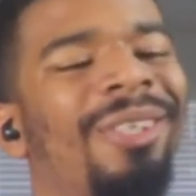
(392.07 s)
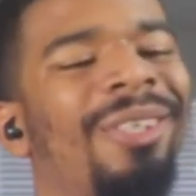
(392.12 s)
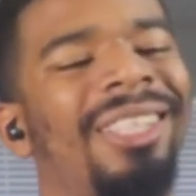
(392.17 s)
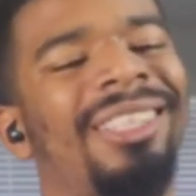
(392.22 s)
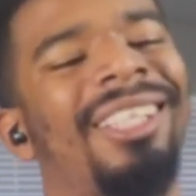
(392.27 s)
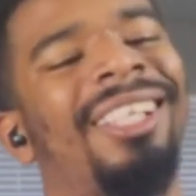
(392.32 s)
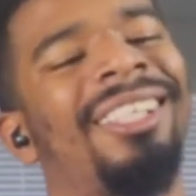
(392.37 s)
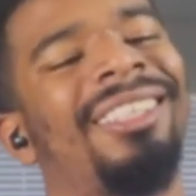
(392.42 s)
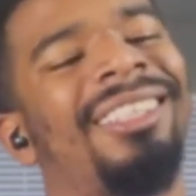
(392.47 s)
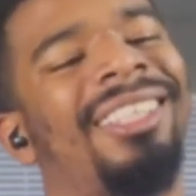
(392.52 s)

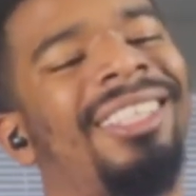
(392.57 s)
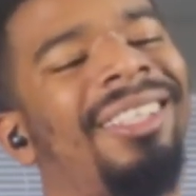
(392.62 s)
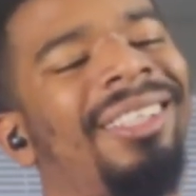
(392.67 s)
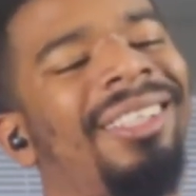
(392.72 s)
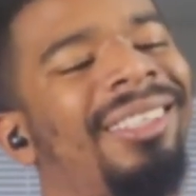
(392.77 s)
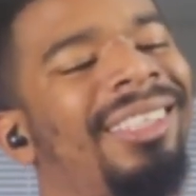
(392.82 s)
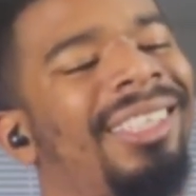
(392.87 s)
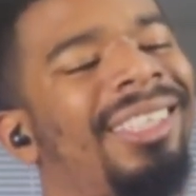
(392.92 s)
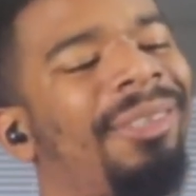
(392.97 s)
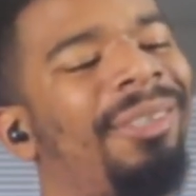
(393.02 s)
and then
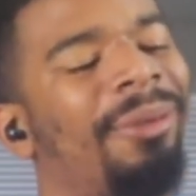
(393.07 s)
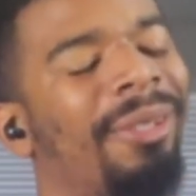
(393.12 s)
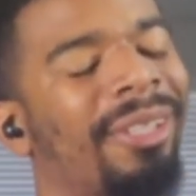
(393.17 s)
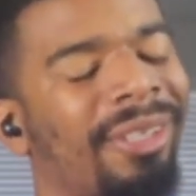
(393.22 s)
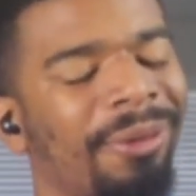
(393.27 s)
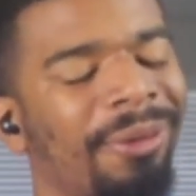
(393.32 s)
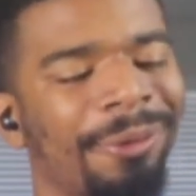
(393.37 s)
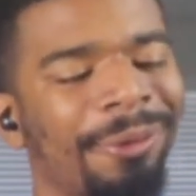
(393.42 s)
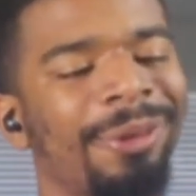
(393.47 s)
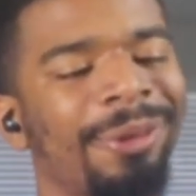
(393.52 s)
see see what
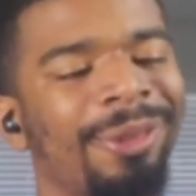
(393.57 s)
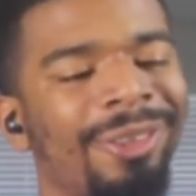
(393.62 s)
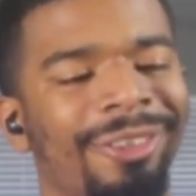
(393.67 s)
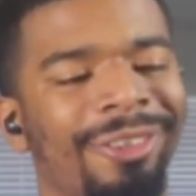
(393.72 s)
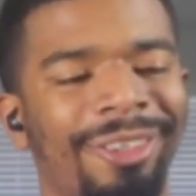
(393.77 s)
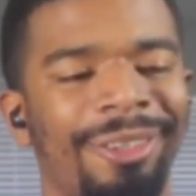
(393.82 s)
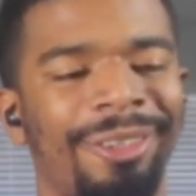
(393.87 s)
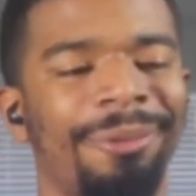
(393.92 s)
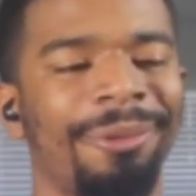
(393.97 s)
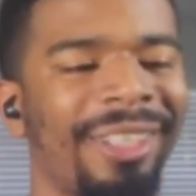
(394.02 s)
the rules
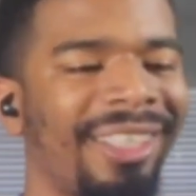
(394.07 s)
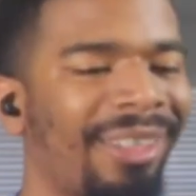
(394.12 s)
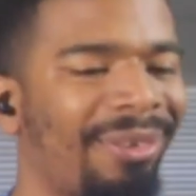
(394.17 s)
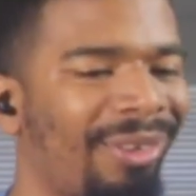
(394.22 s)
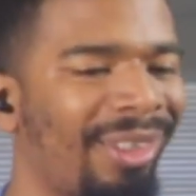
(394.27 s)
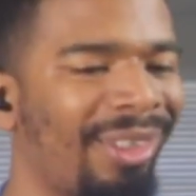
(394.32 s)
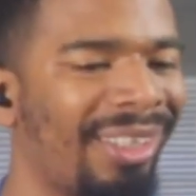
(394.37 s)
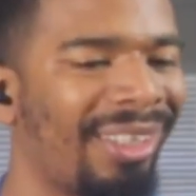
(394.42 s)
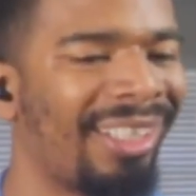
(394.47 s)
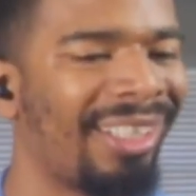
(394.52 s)
are with
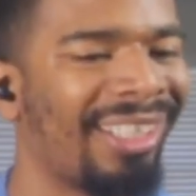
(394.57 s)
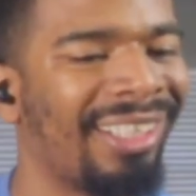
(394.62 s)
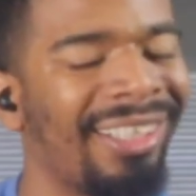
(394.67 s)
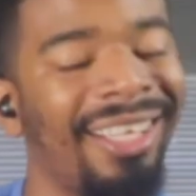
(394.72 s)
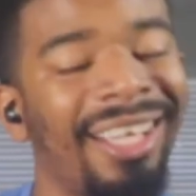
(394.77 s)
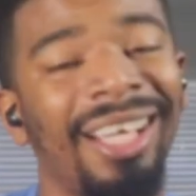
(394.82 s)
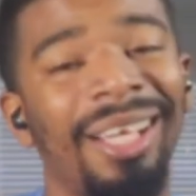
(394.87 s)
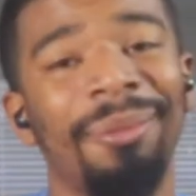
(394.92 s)
everything.